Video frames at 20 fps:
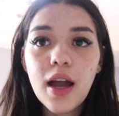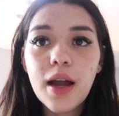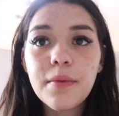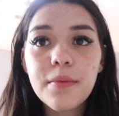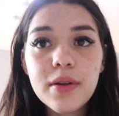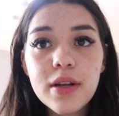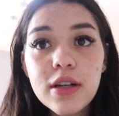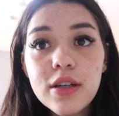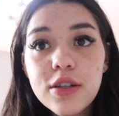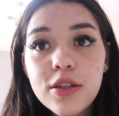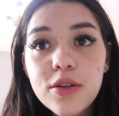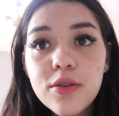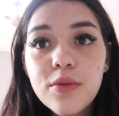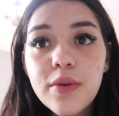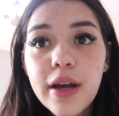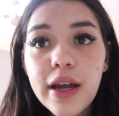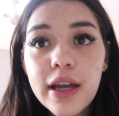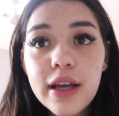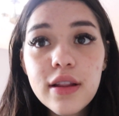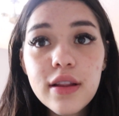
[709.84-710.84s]
I'm going to
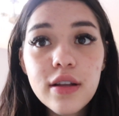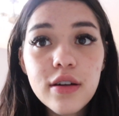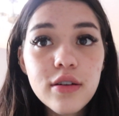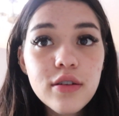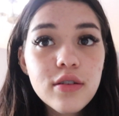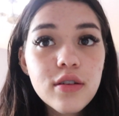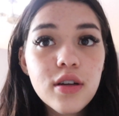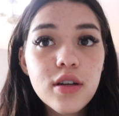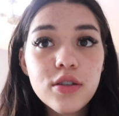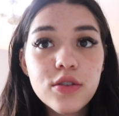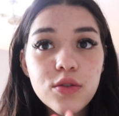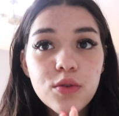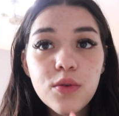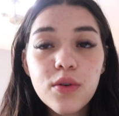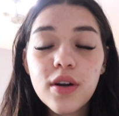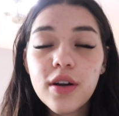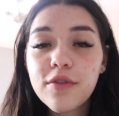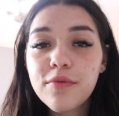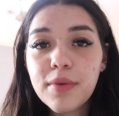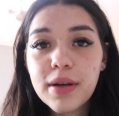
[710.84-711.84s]
do a little
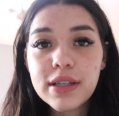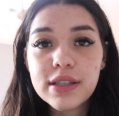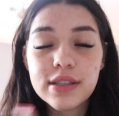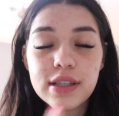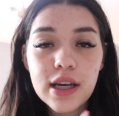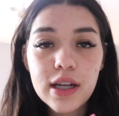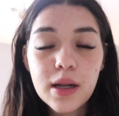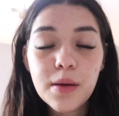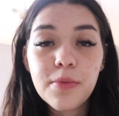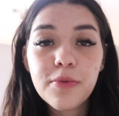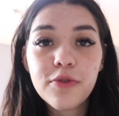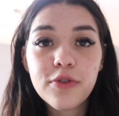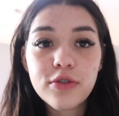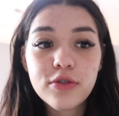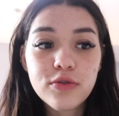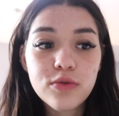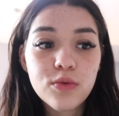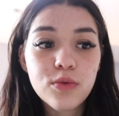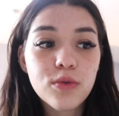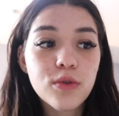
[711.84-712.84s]
tour of my setup for
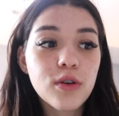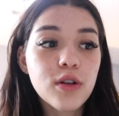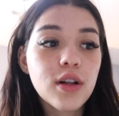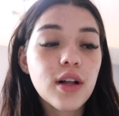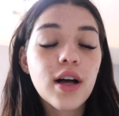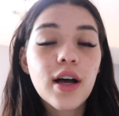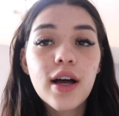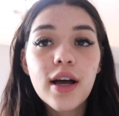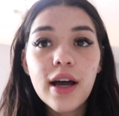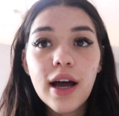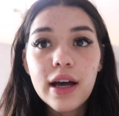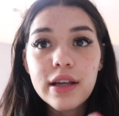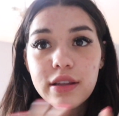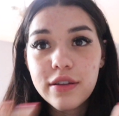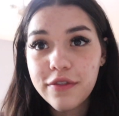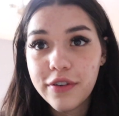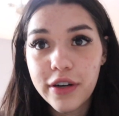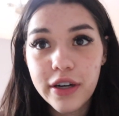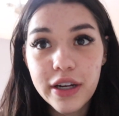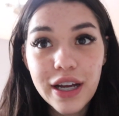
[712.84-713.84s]
school at
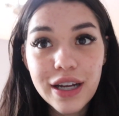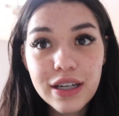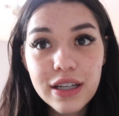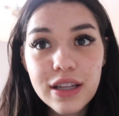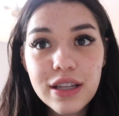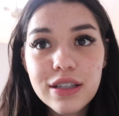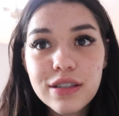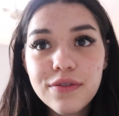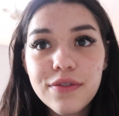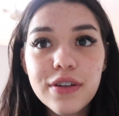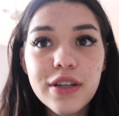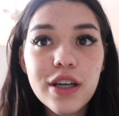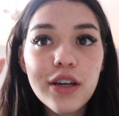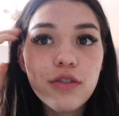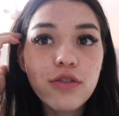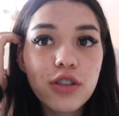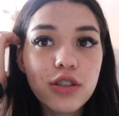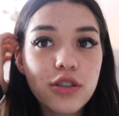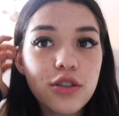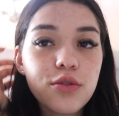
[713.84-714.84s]
the very end of this video,
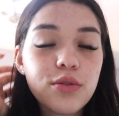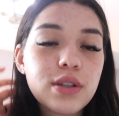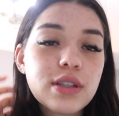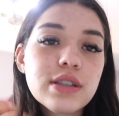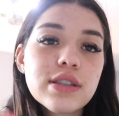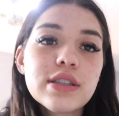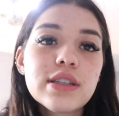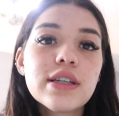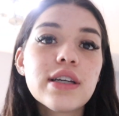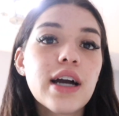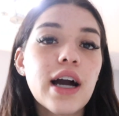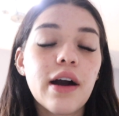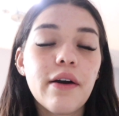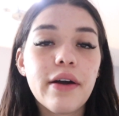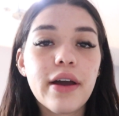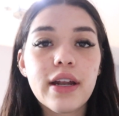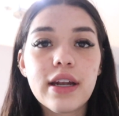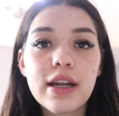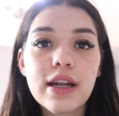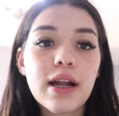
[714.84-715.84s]
just so you can see how I
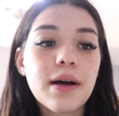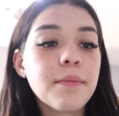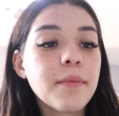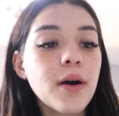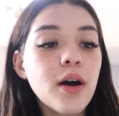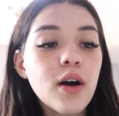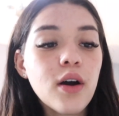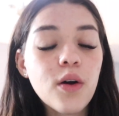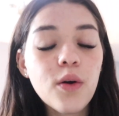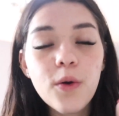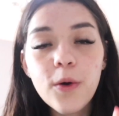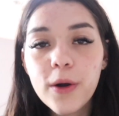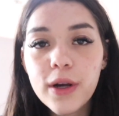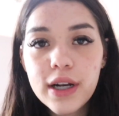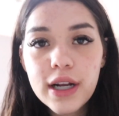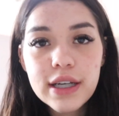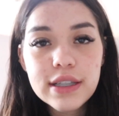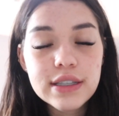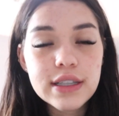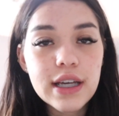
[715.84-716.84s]
ended up
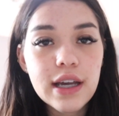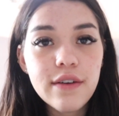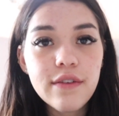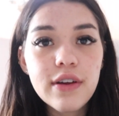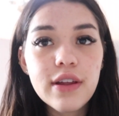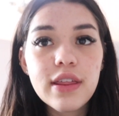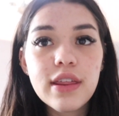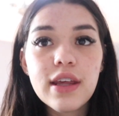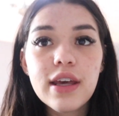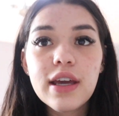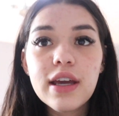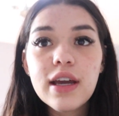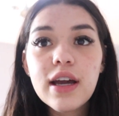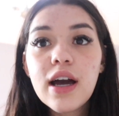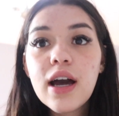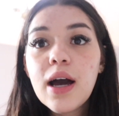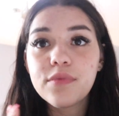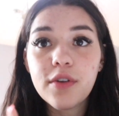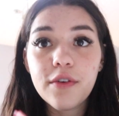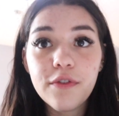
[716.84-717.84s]
organizing everything.
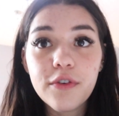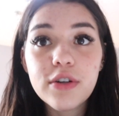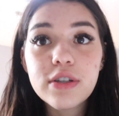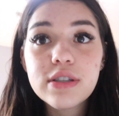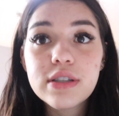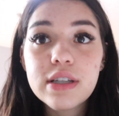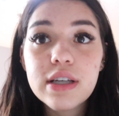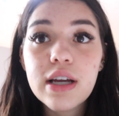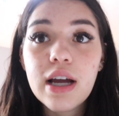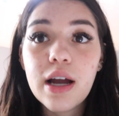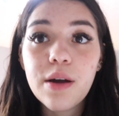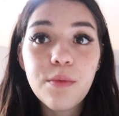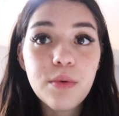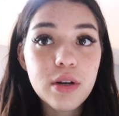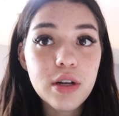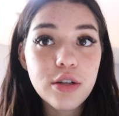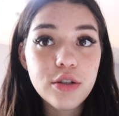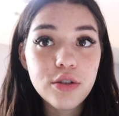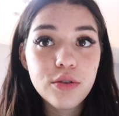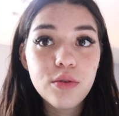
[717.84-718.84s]
The first thing I
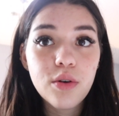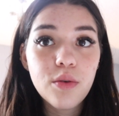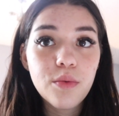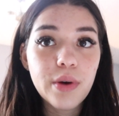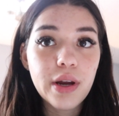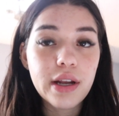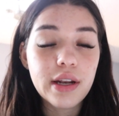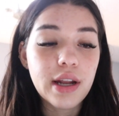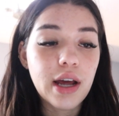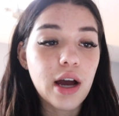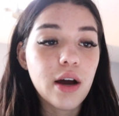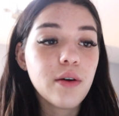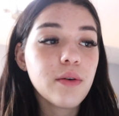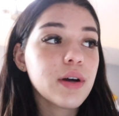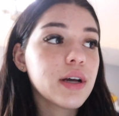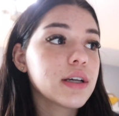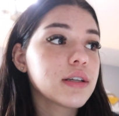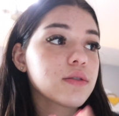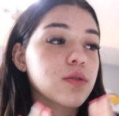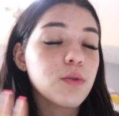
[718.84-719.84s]
want to do right now
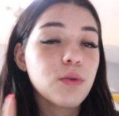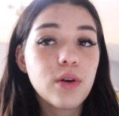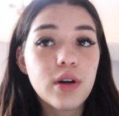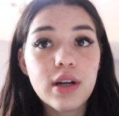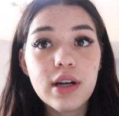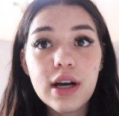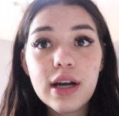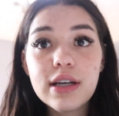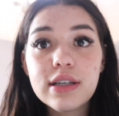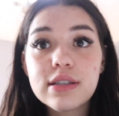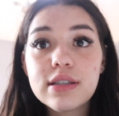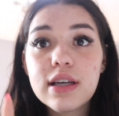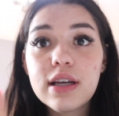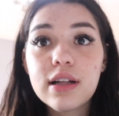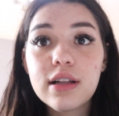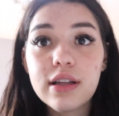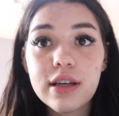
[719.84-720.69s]
is organize and